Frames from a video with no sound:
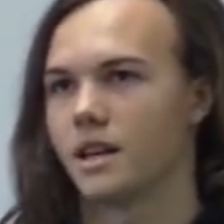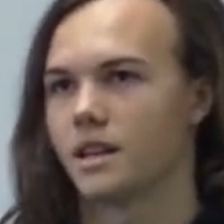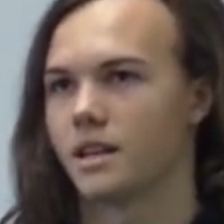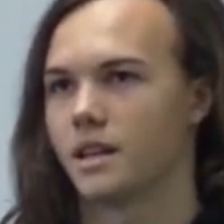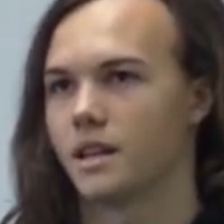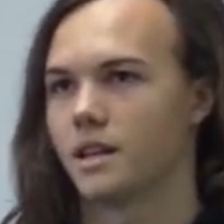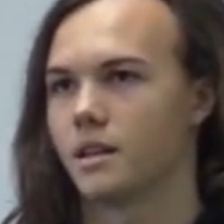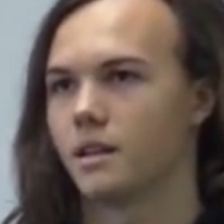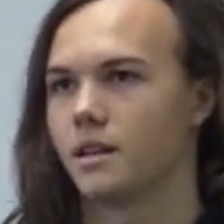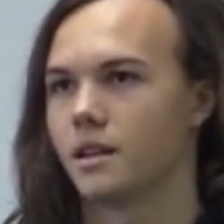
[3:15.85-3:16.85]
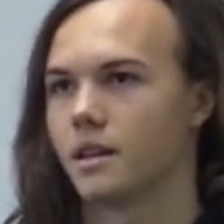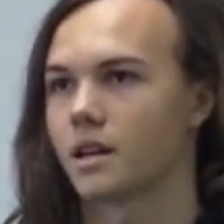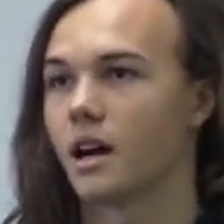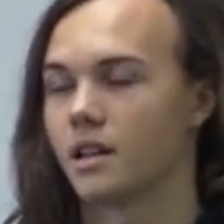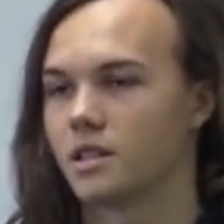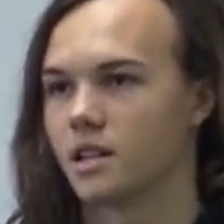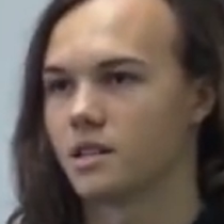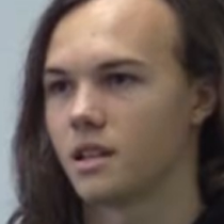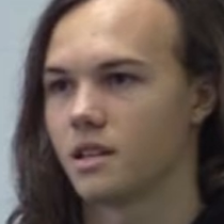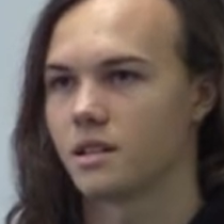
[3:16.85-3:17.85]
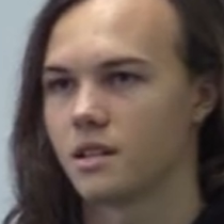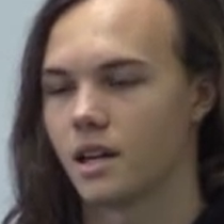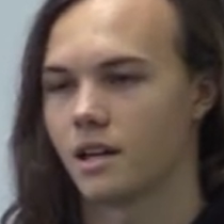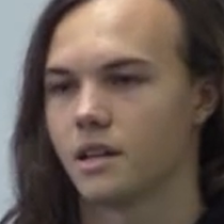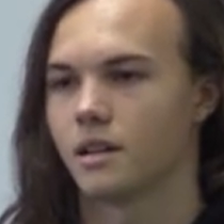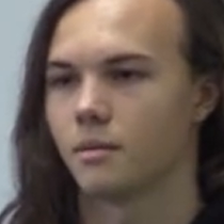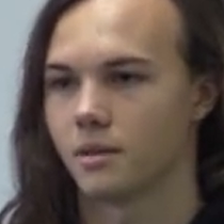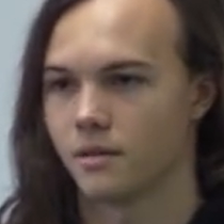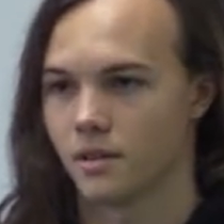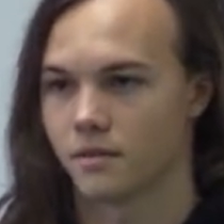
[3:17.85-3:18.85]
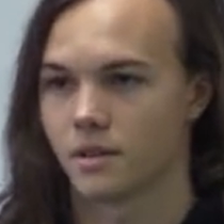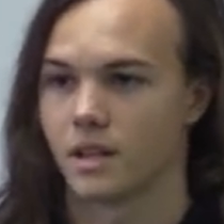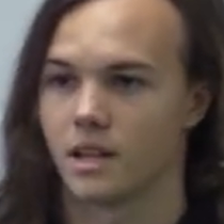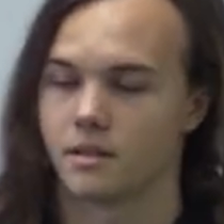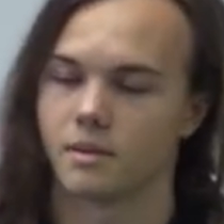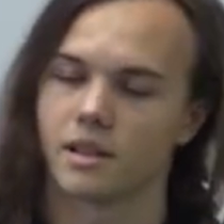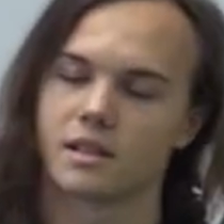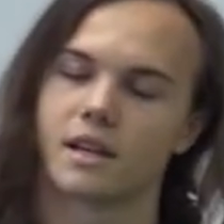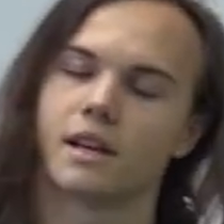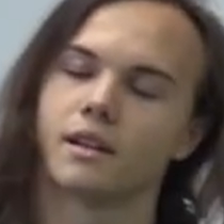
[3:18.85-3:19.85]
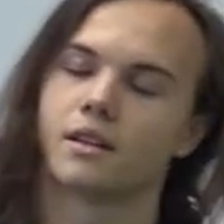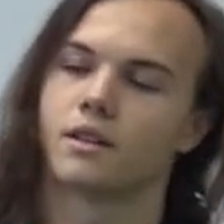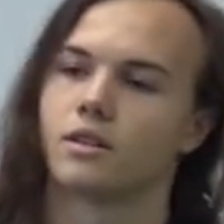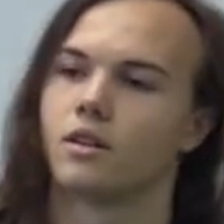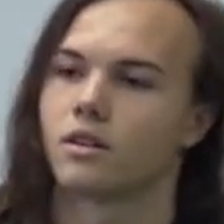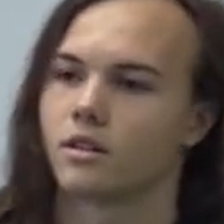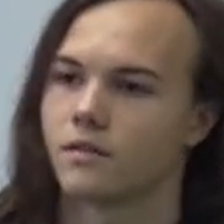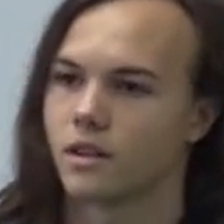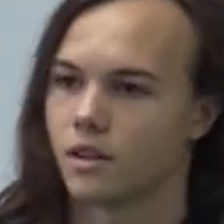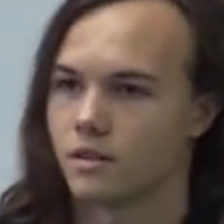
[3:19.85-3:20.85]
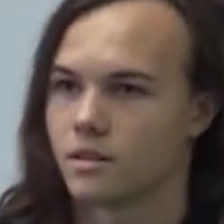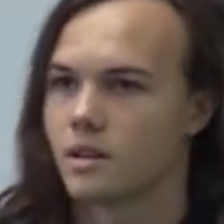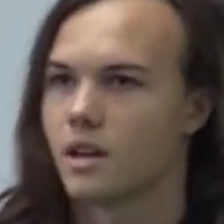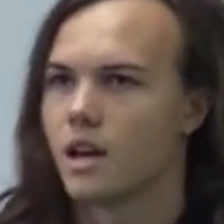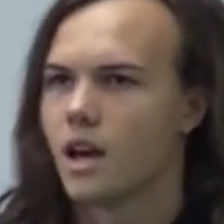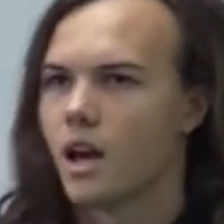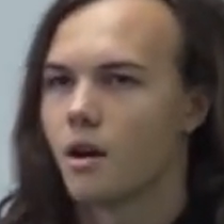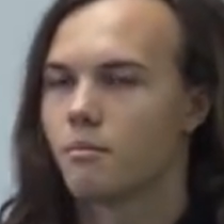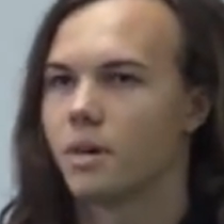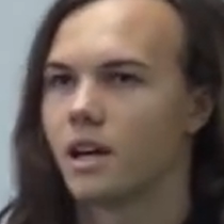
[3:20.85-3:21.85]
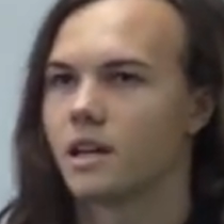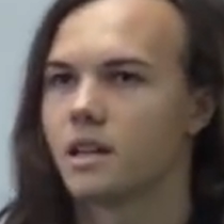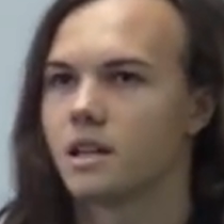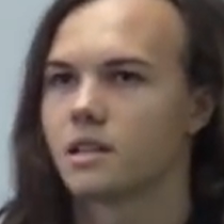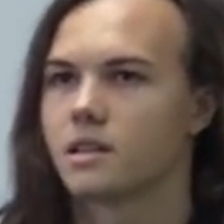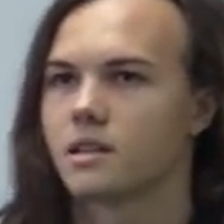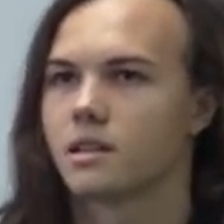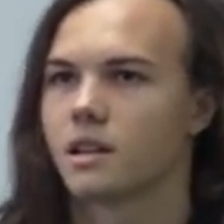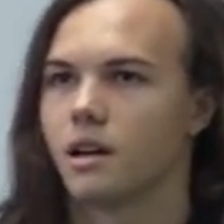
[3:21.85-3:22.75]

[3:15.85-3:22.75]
and then the college essays I ended up leaving for last because I had a little longer for those. But this,